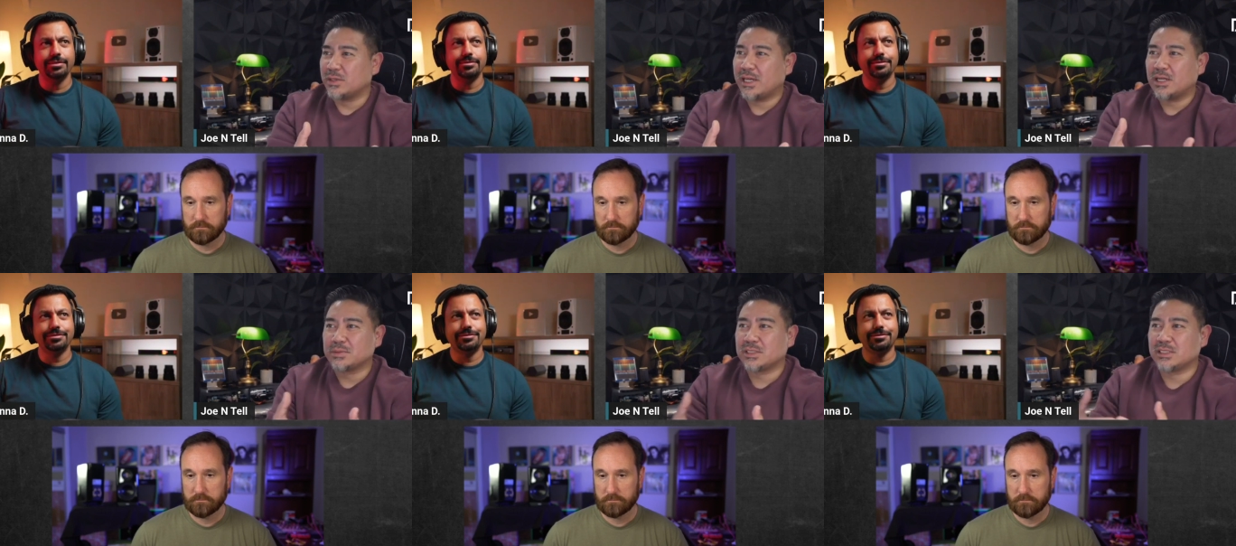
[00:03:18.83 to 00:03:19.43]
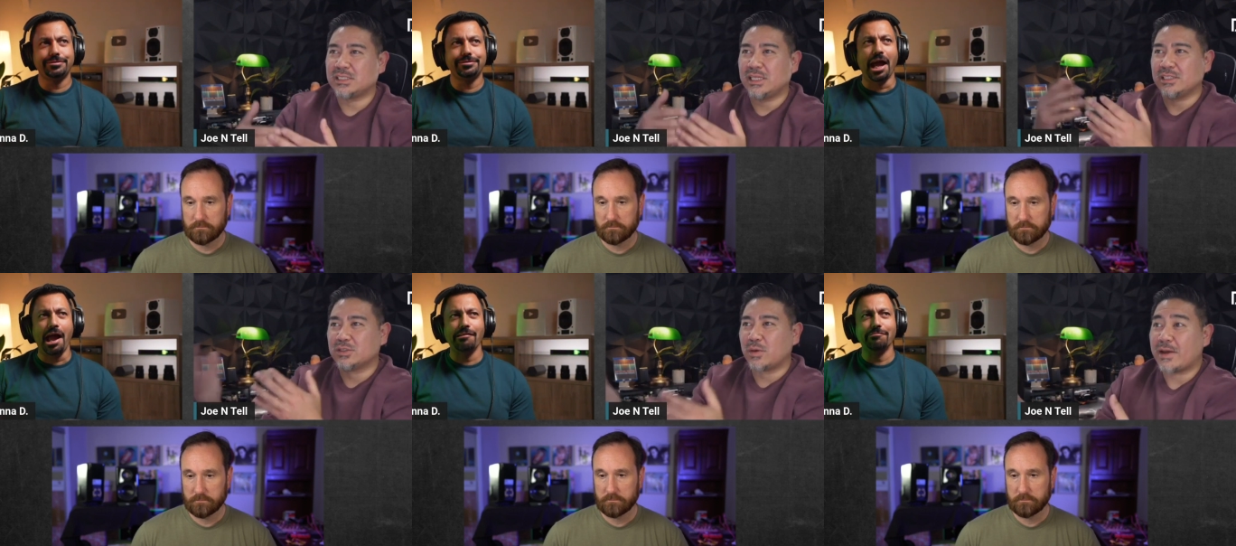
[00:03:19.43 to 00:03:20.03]
Speaker 1: helps to see these
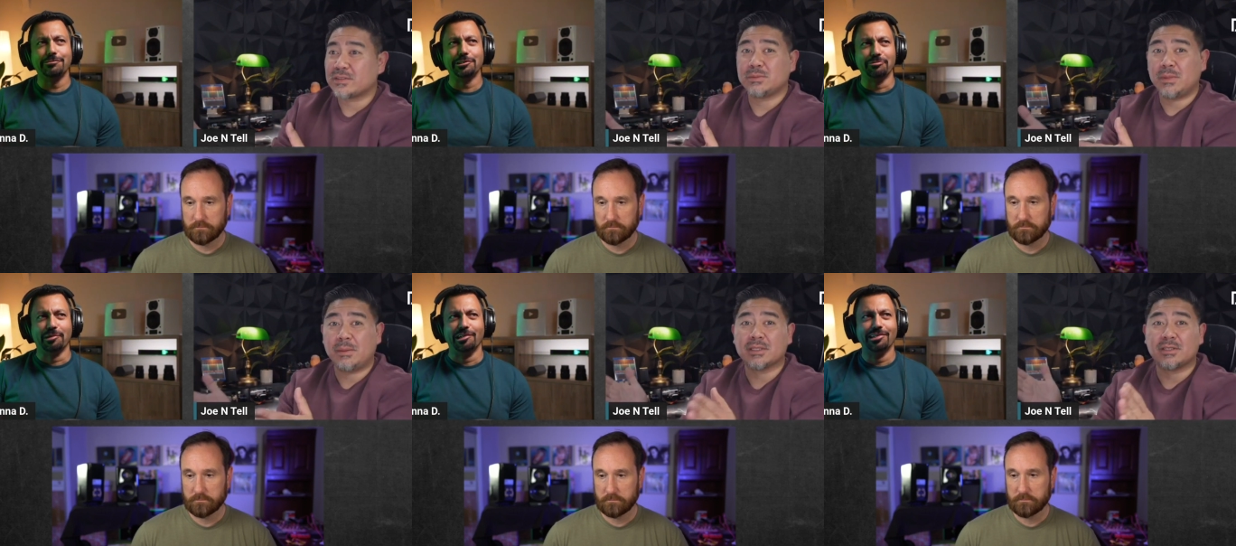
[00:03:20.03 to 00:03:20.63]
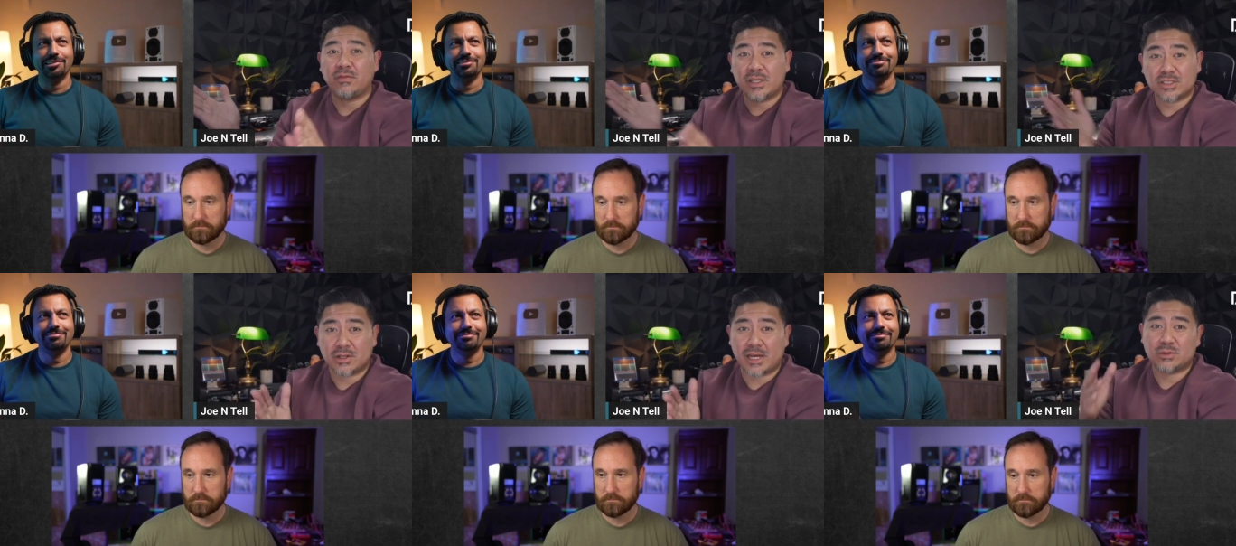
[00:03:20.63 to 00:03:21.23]
graphs to be able to
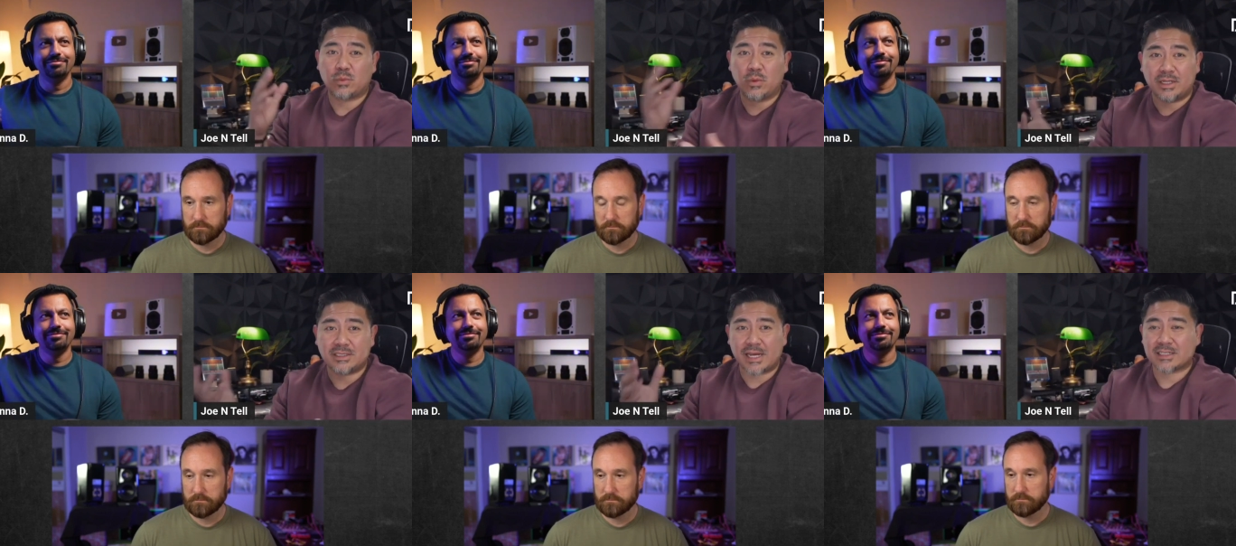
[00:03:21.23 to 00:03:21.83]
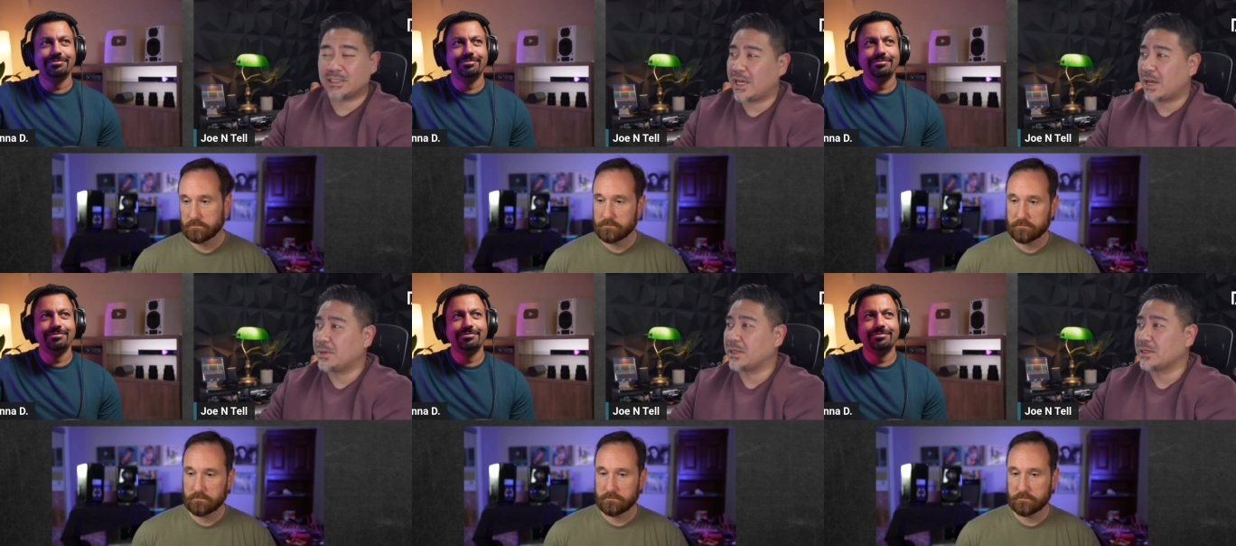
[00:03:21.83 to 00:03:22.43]
visualize what is actually
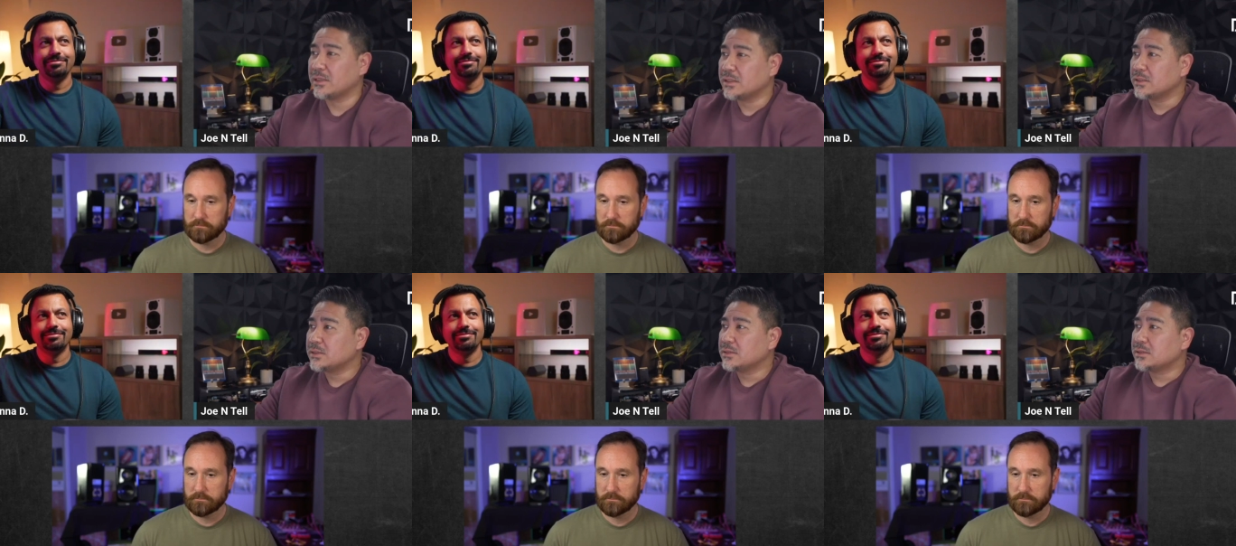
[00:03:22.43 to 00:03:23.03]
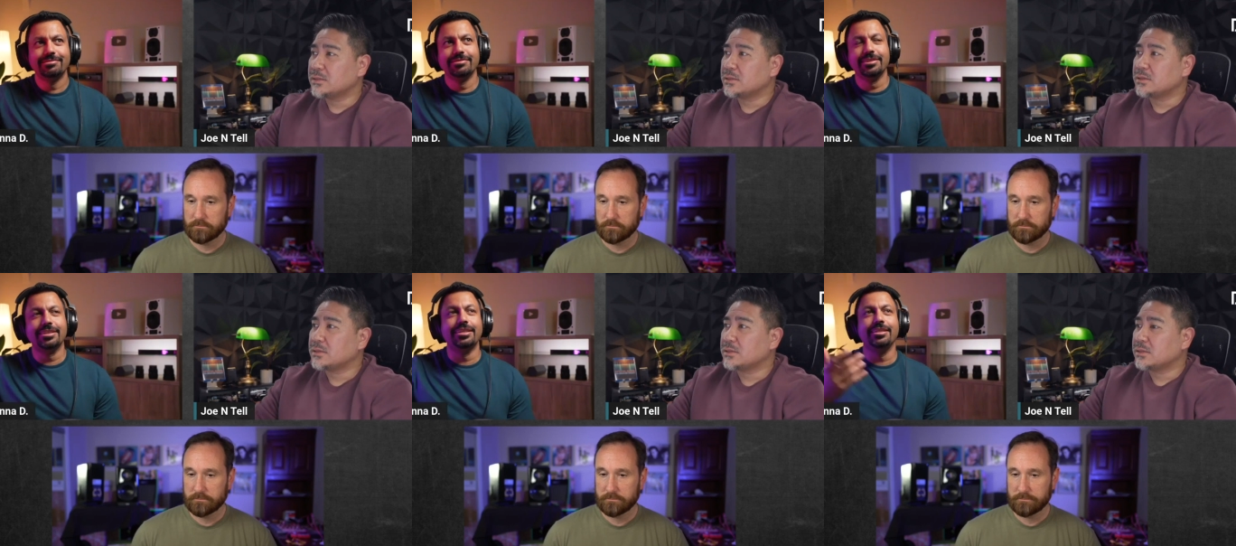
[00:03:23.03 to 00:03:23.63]
happening.
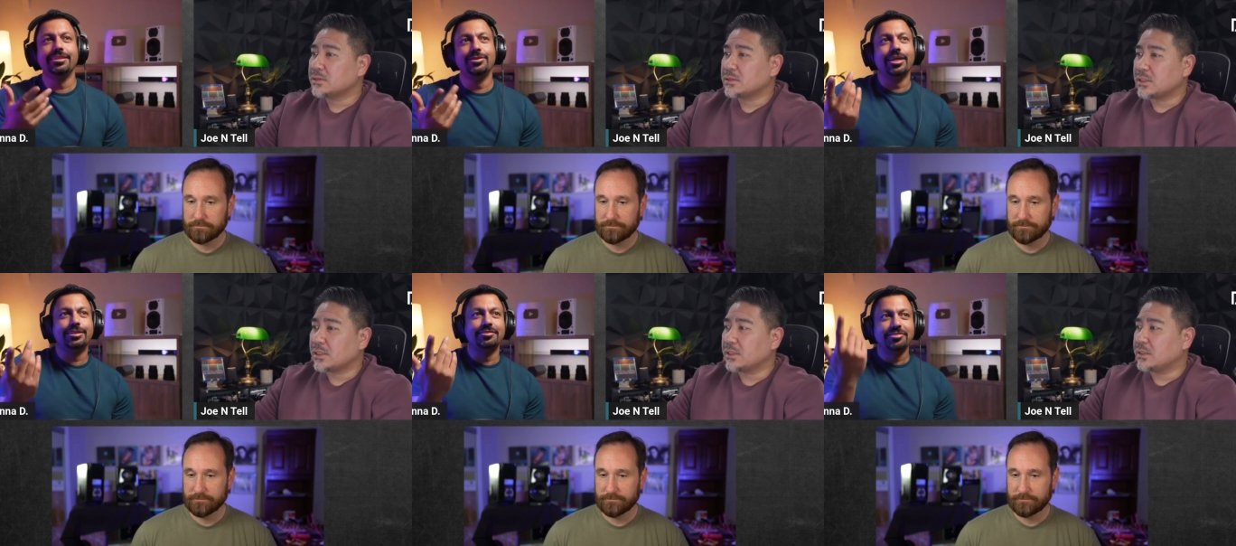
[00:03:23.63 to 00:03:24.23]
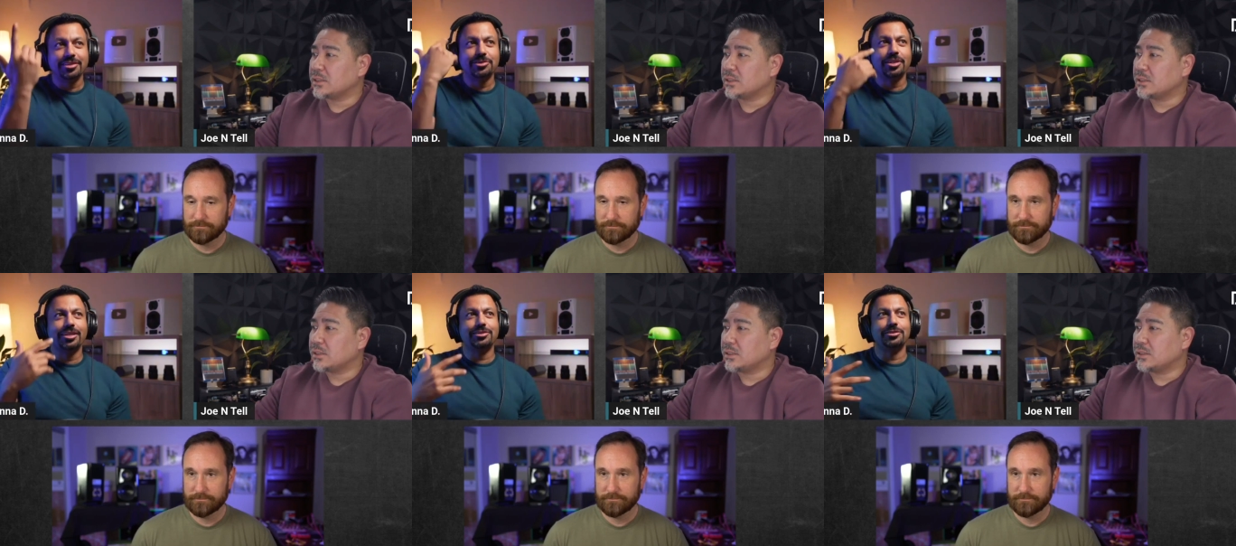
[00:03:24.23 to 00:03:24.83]
Speaker 2: See, you like to
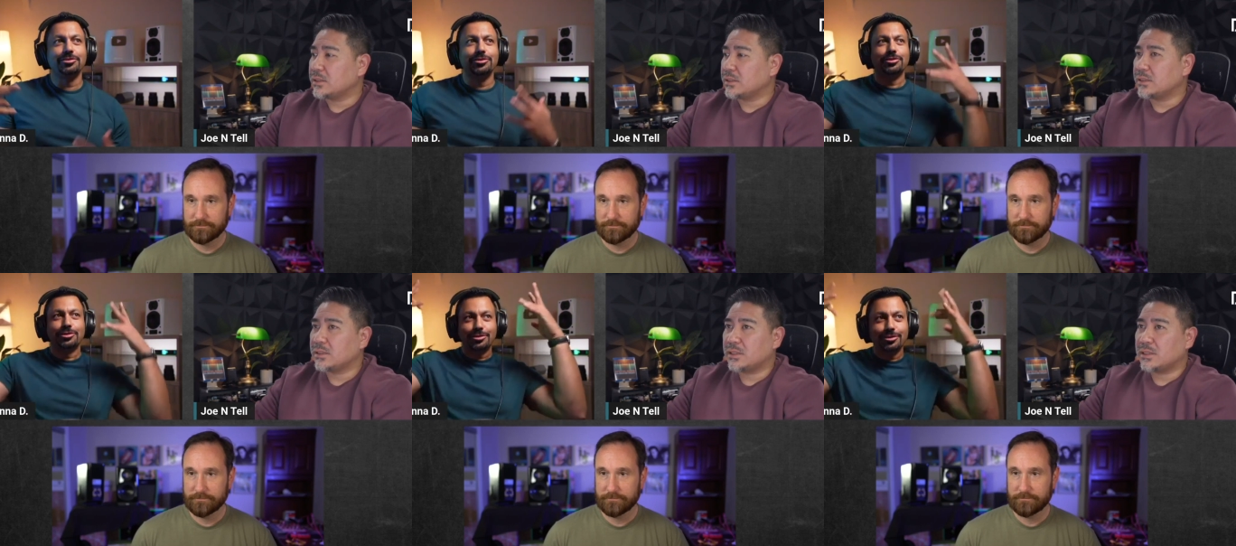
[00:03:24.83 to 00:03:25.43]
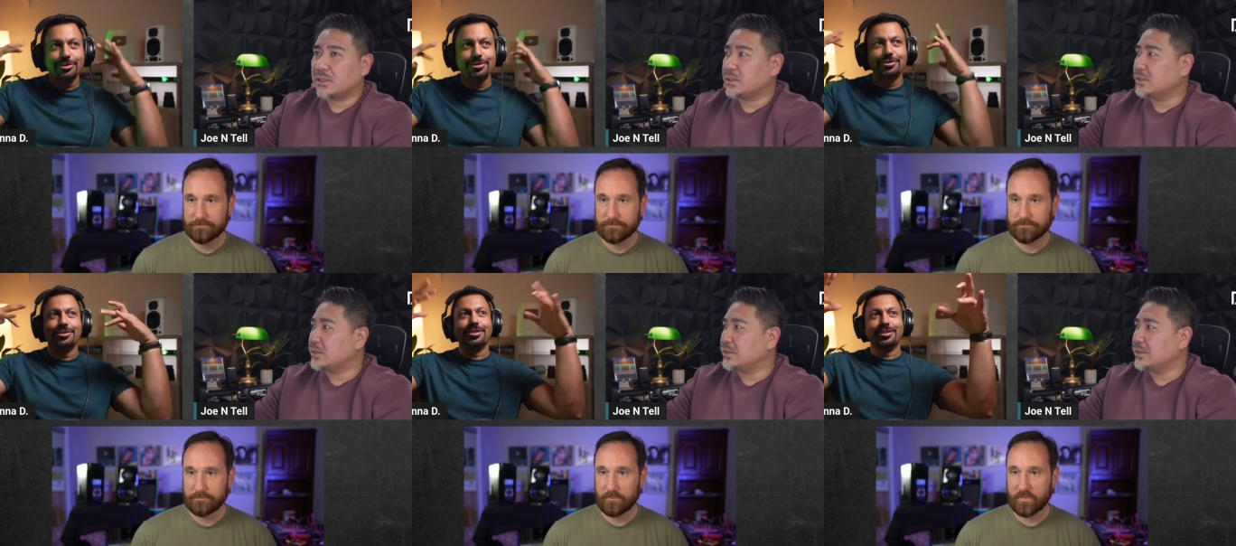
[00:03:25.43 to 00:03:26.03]
visualize too. Yours just doesn't
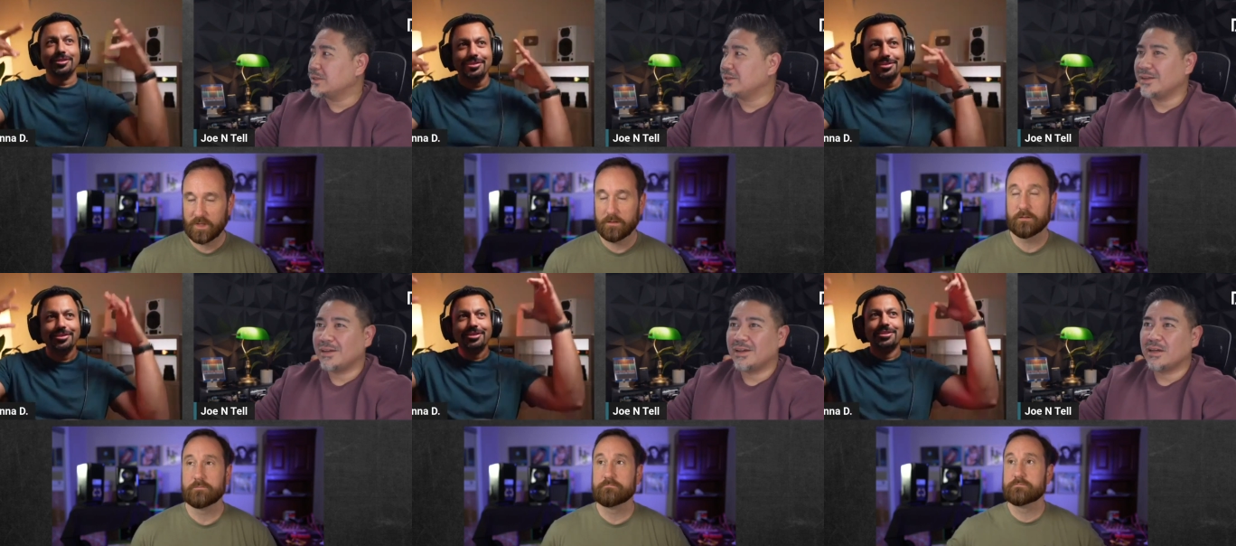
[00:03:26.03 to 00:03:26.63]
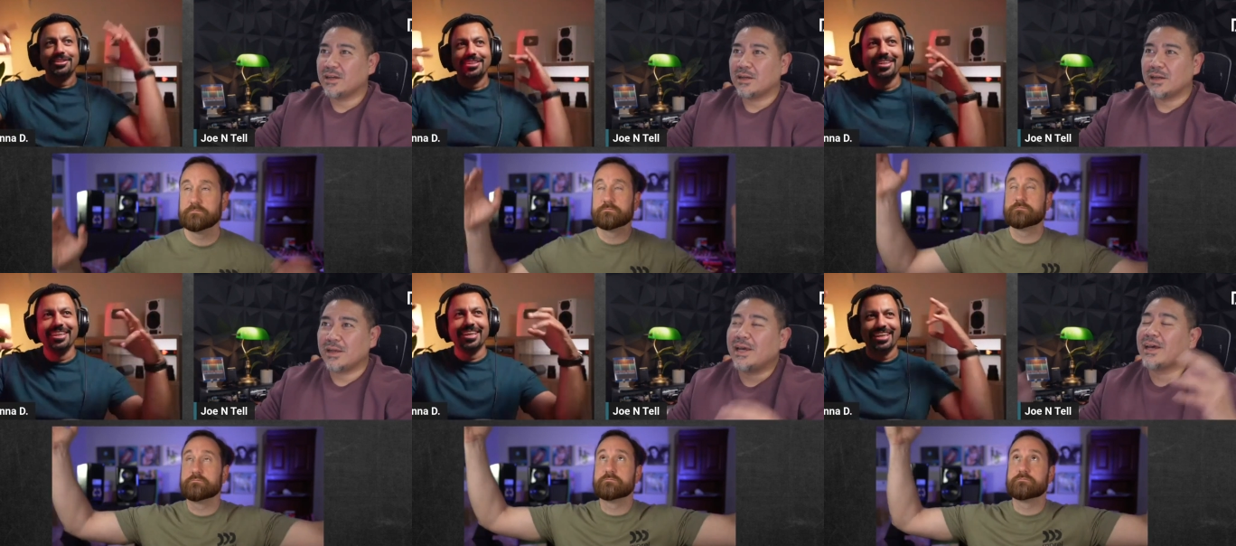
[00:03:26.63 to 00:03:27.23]
look like this.
Speaker 1: Yeah.